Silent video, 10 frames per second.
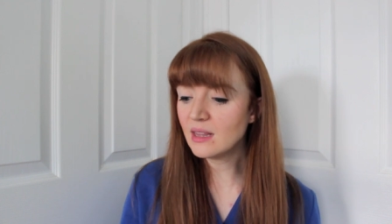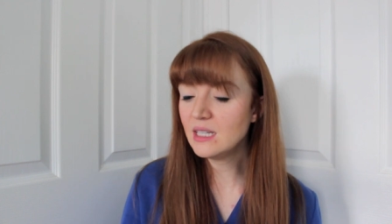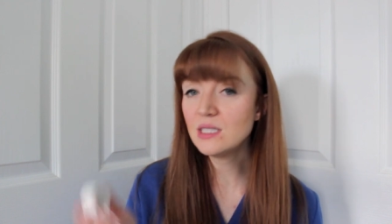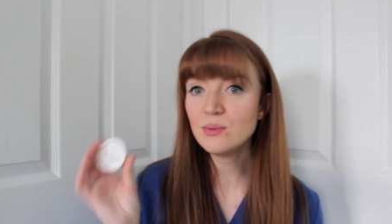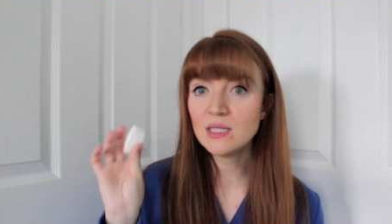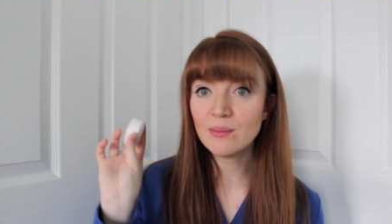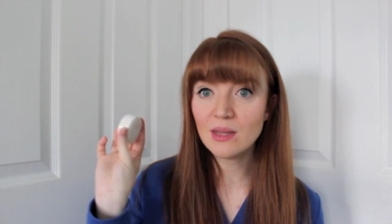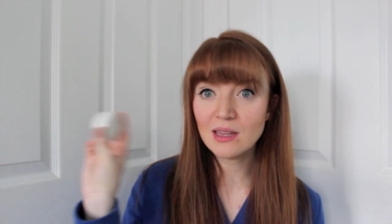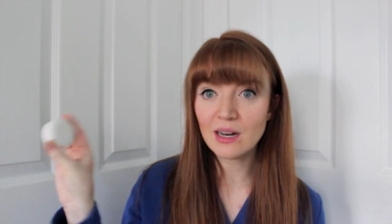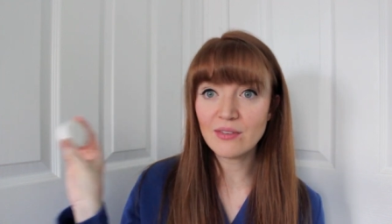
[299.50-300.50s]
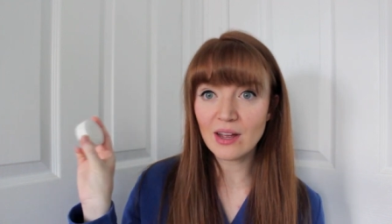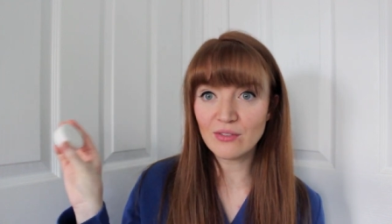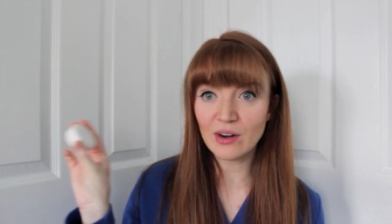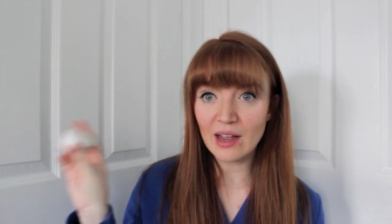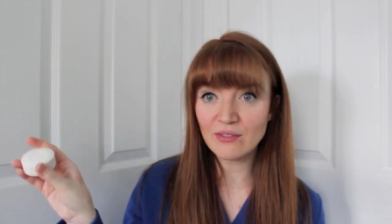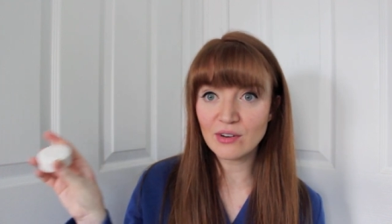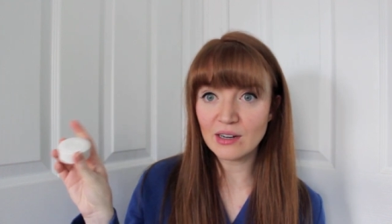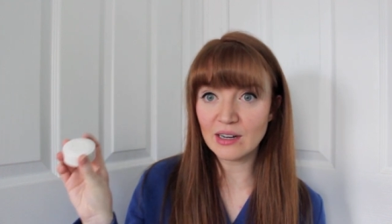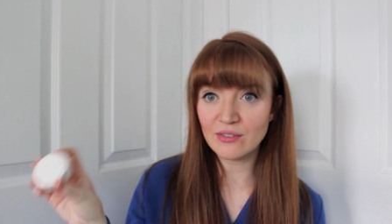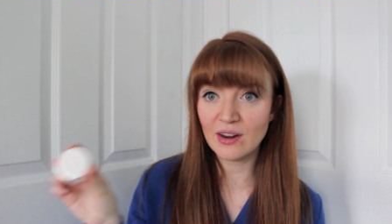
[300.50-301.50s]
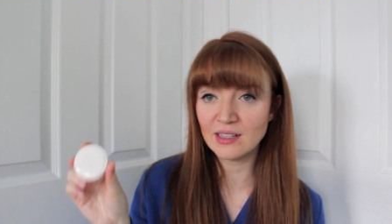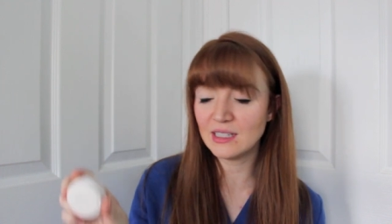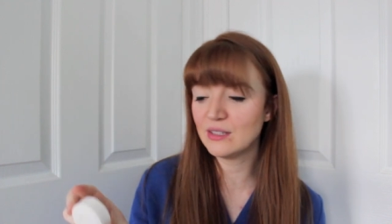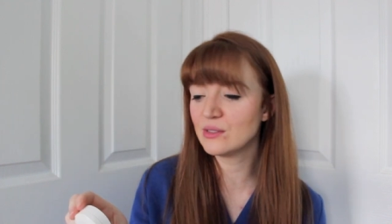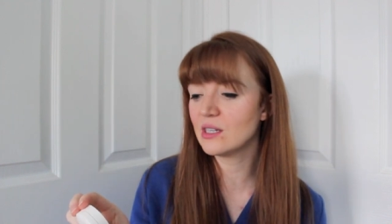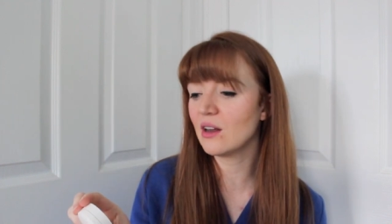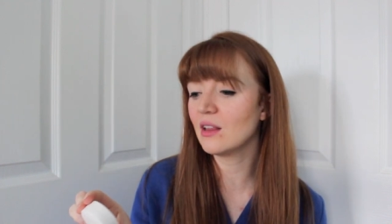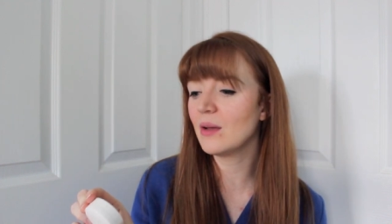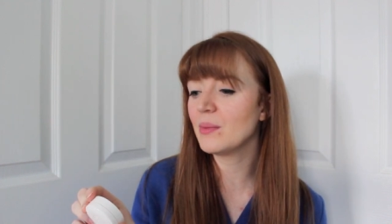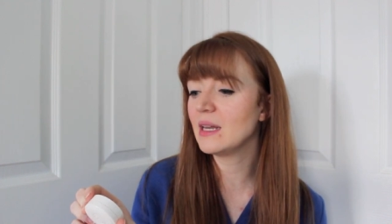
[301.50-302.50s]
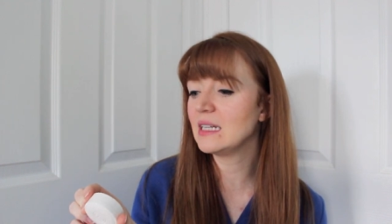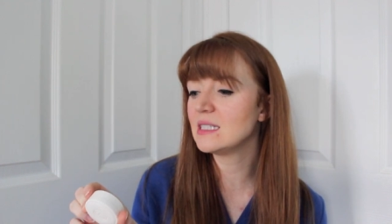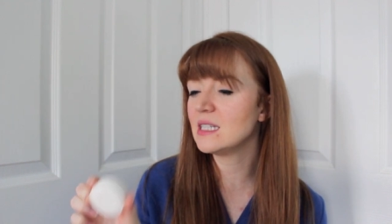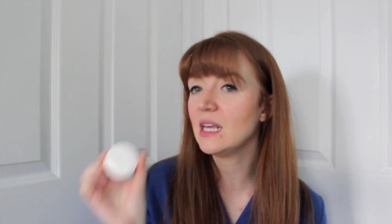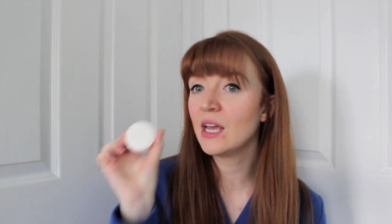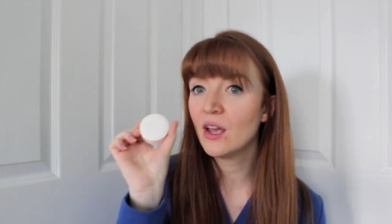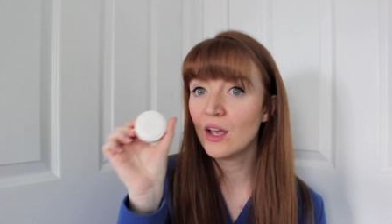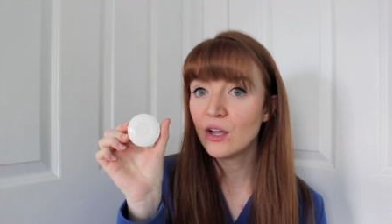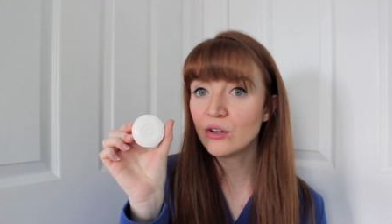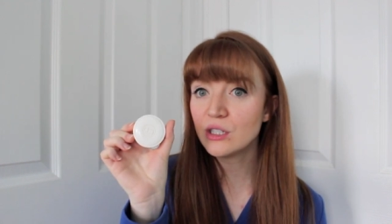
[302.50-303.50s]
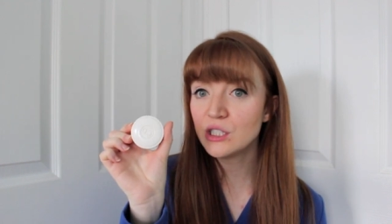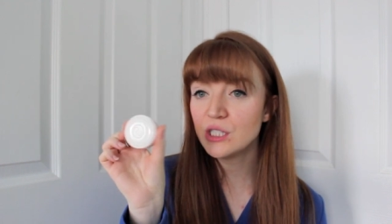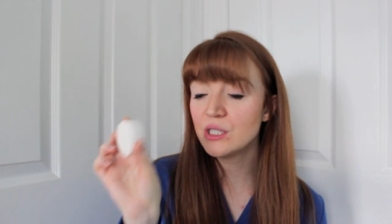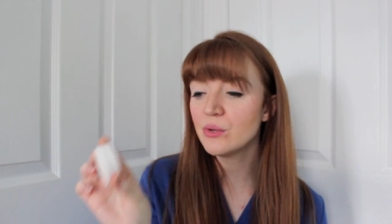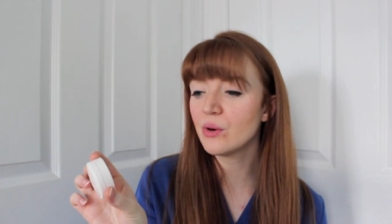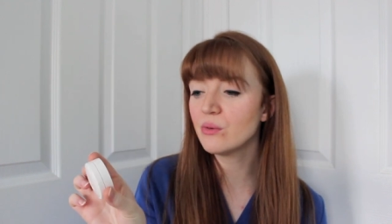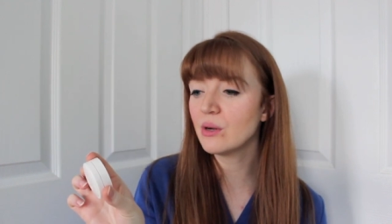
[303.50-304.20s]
This was something that I've had forever and I finally used it all up, and it's the Christian Dior